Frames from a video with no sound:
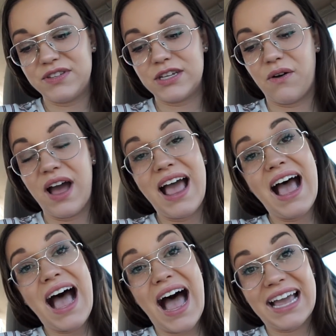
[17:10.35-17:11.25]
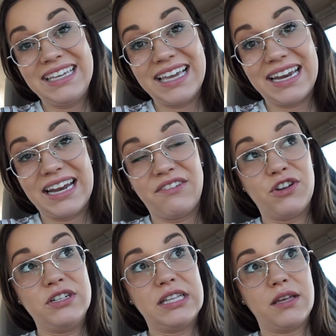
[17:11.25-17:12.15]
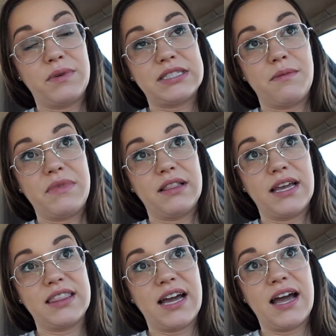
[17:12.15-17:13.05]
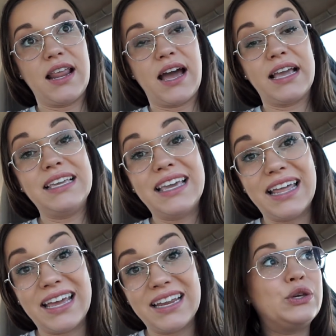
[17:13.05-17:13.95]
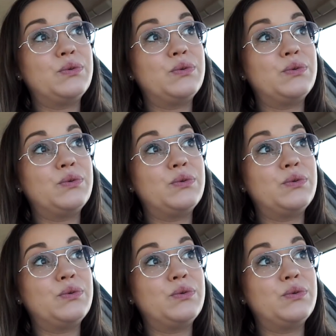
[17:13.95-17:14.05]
So I get it. If you're dealing with something like that, I get it.